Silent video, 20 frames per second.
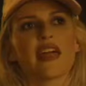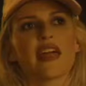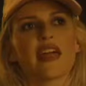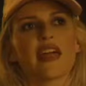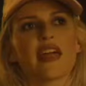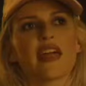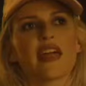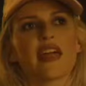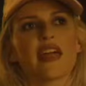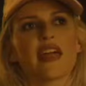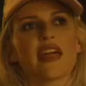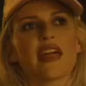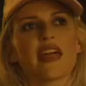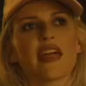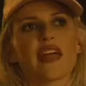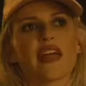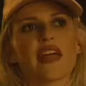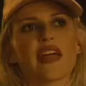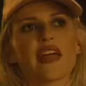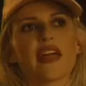
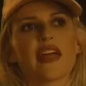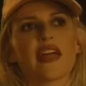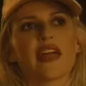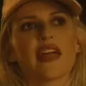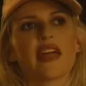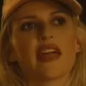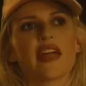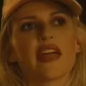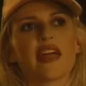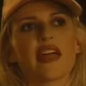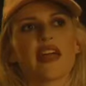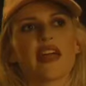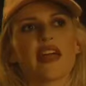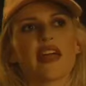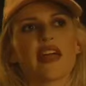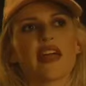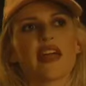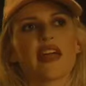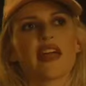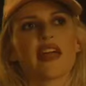
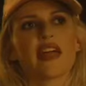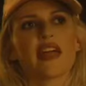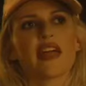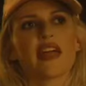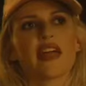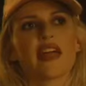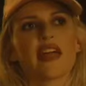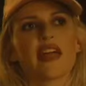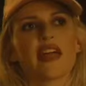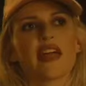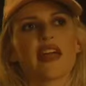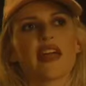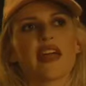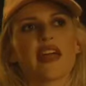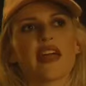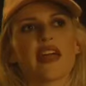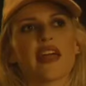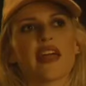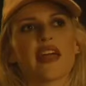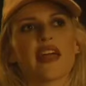
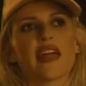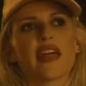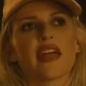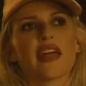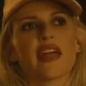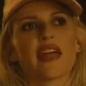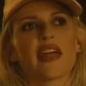No words are spoken by the person on screen.